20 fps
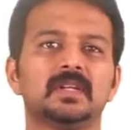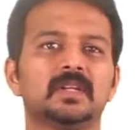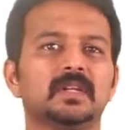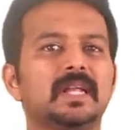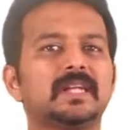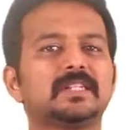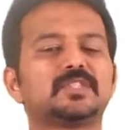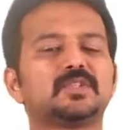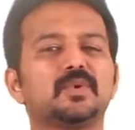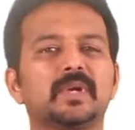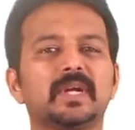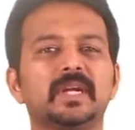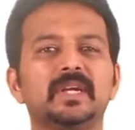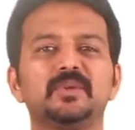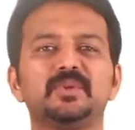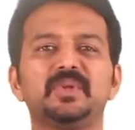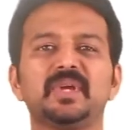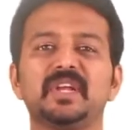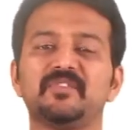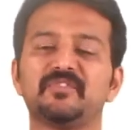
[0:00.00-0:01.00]
Let's look into
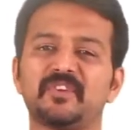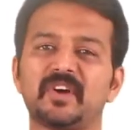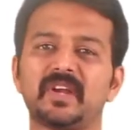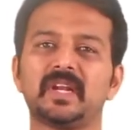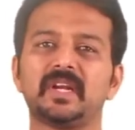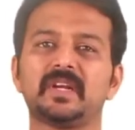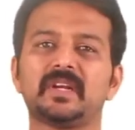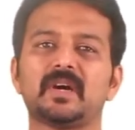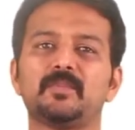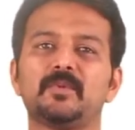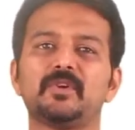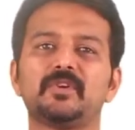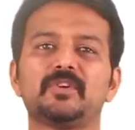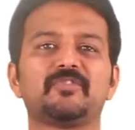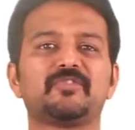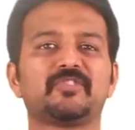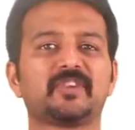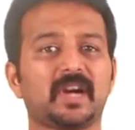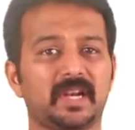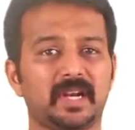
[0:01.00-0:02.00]
the infinite amount
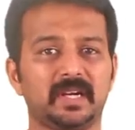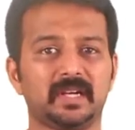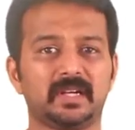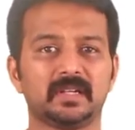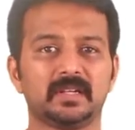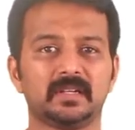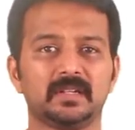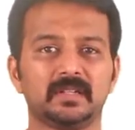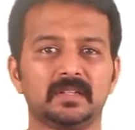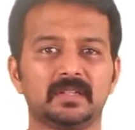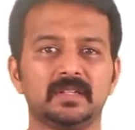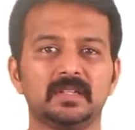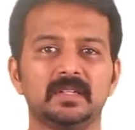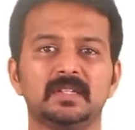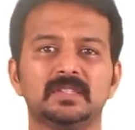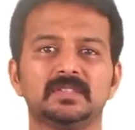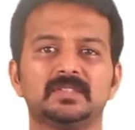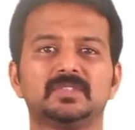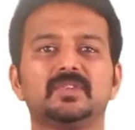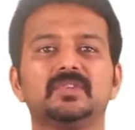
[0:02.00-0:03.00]
of current.
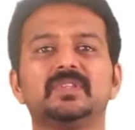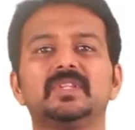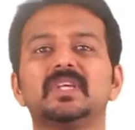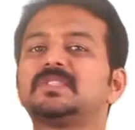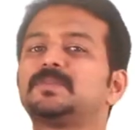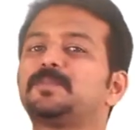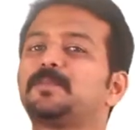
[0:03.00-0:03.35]
So this